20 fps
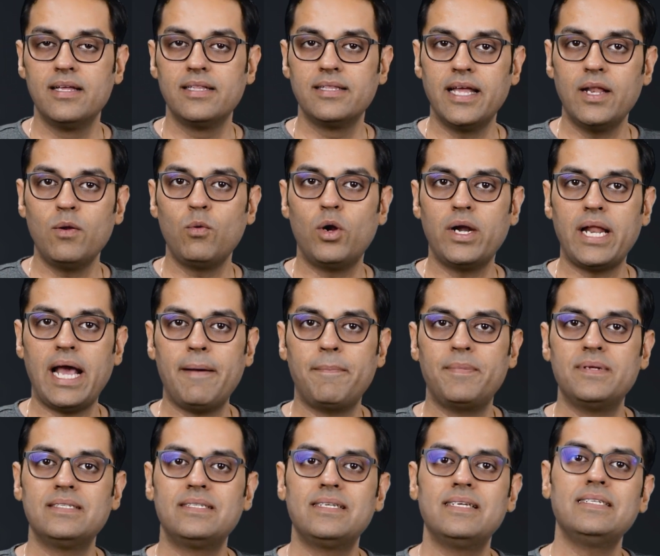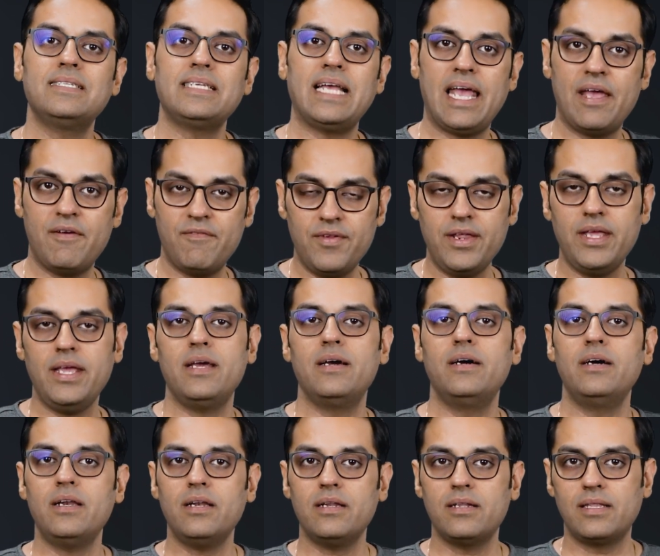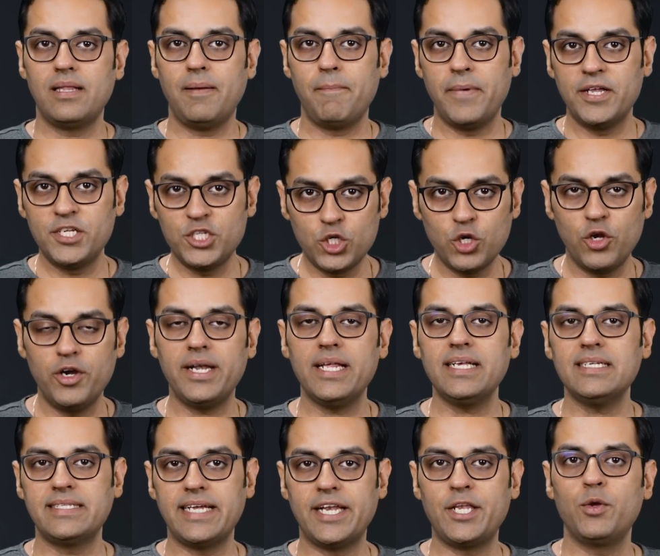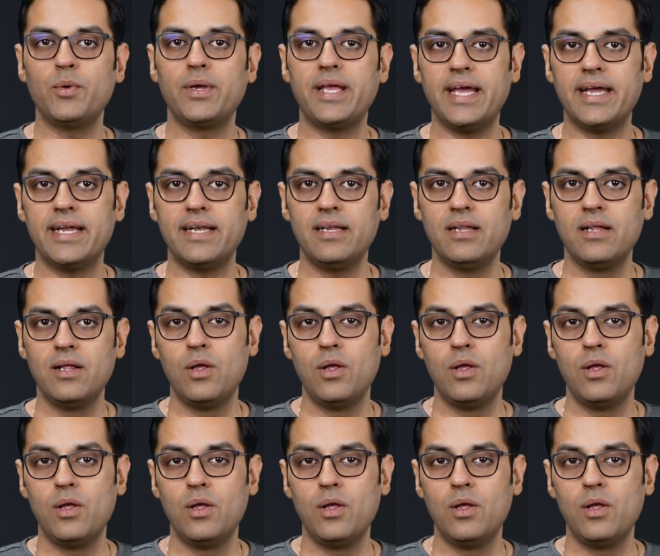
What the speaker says: then what happens is every year the maturities that you get